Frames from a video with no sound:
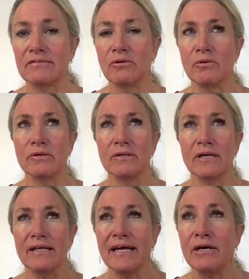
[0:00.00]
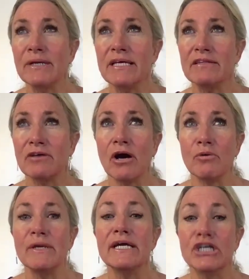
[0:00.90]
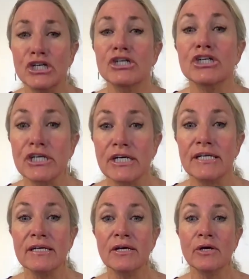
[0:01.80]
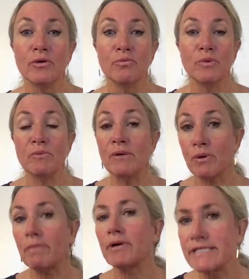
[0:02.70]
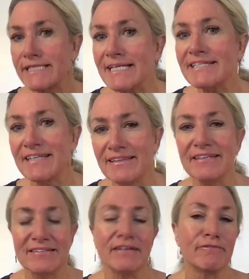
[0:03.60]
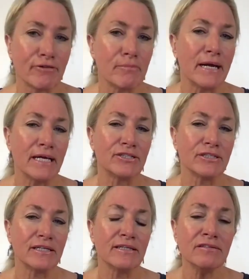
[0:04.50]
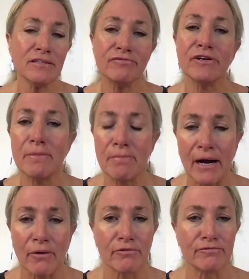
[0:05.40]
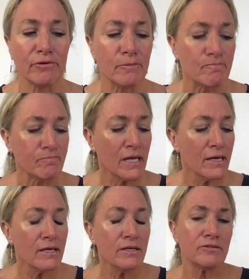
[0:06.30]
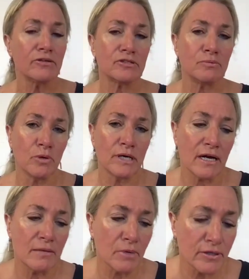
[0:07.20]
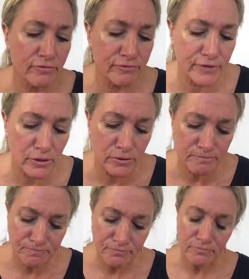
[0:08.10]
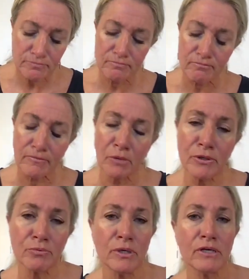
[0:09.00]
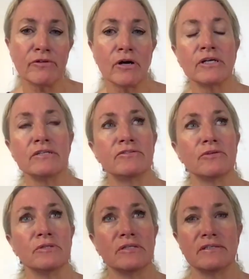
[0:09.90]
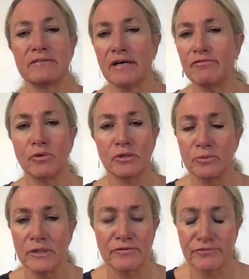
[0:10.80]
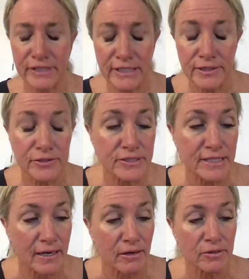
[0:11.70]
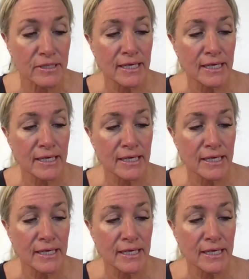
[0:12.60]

So like we thought we could when we were presented this information, and this is very powerful. So this morning I'm on the phone with one of our consultants I've worked with for years now.